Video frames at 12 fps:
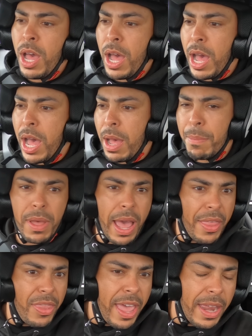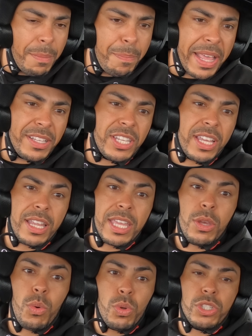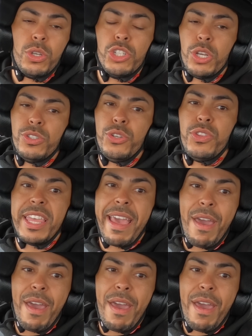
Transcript: and then basically also shows you the